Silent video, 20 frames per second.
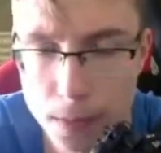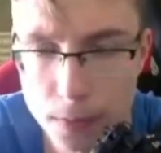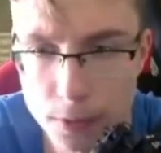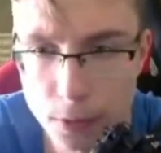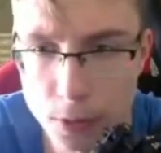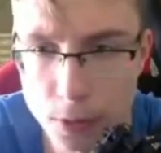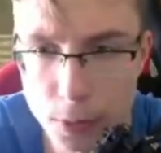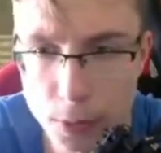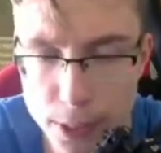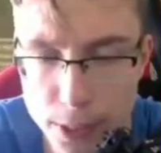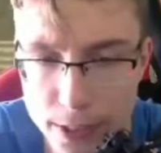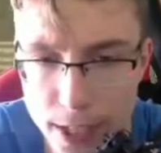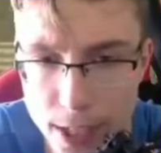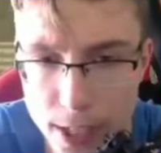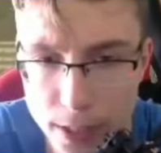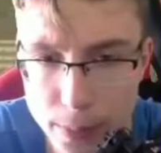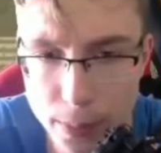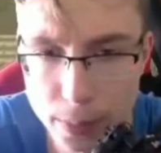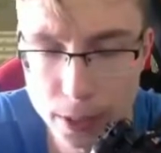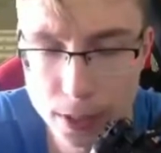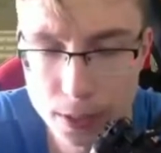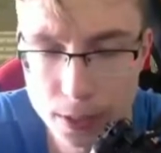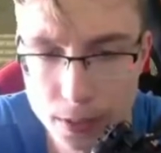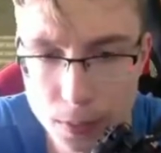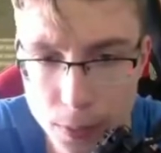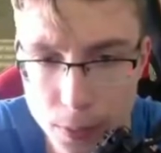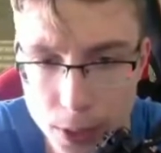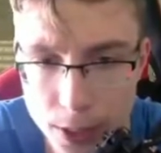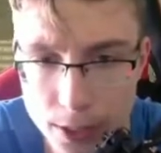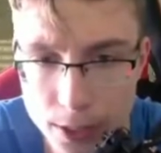from the Protect, but the
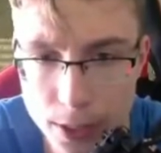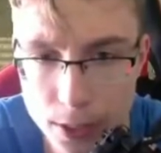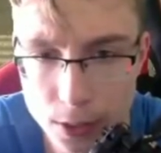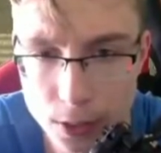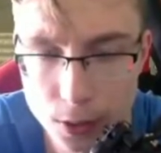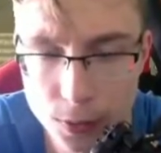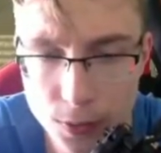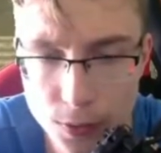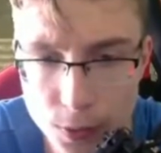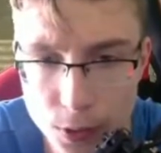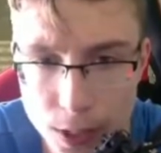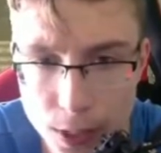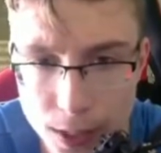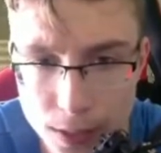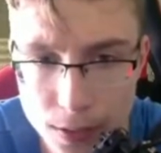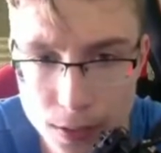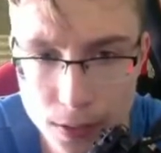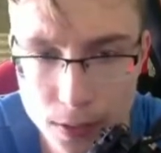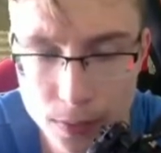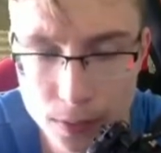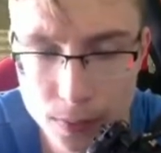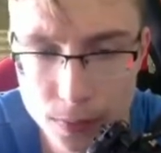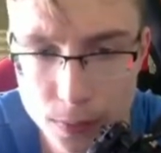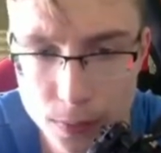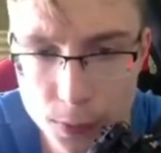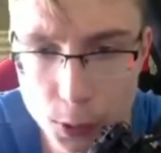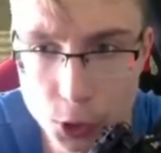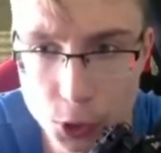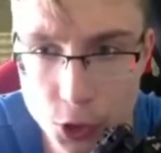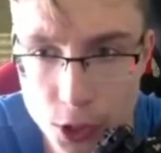opponent didn't go for that.
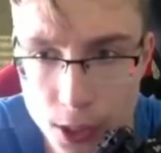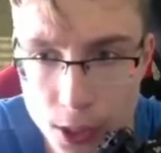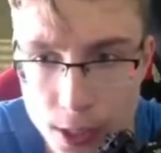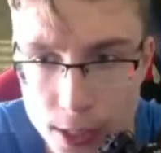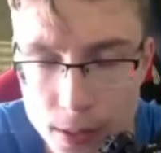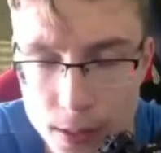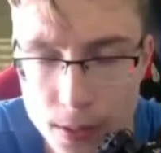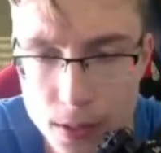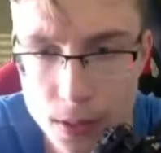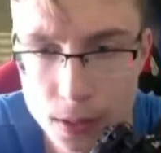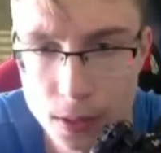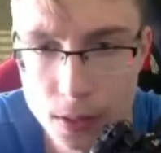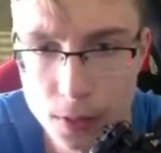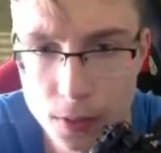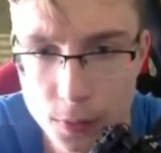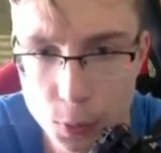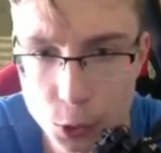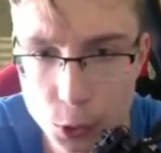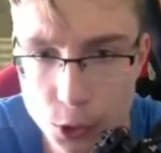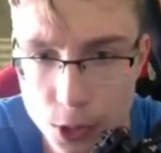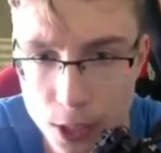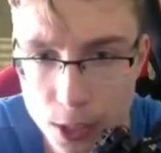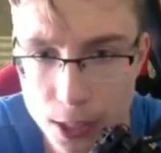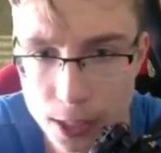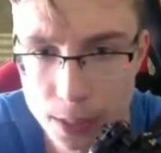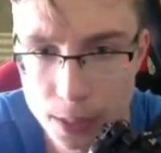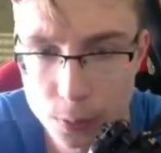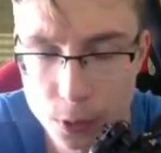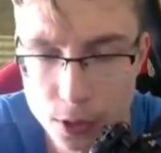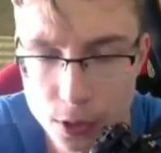Fortunately,
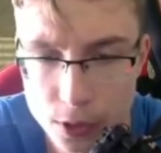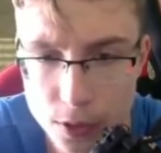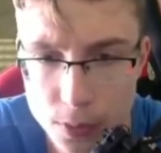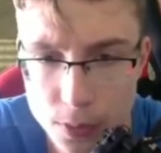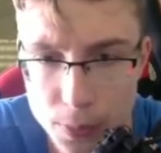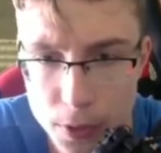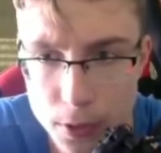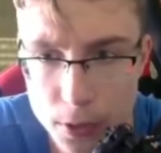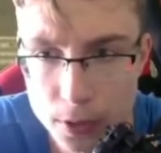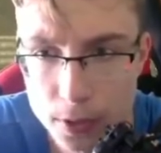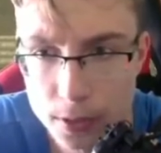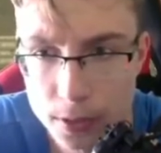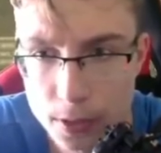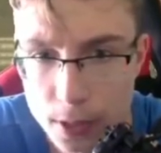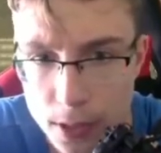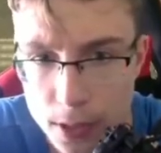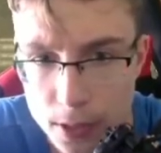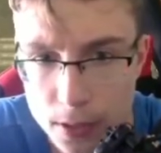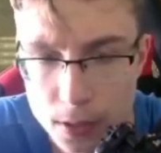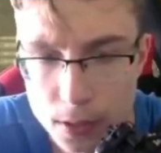I was supposed to say.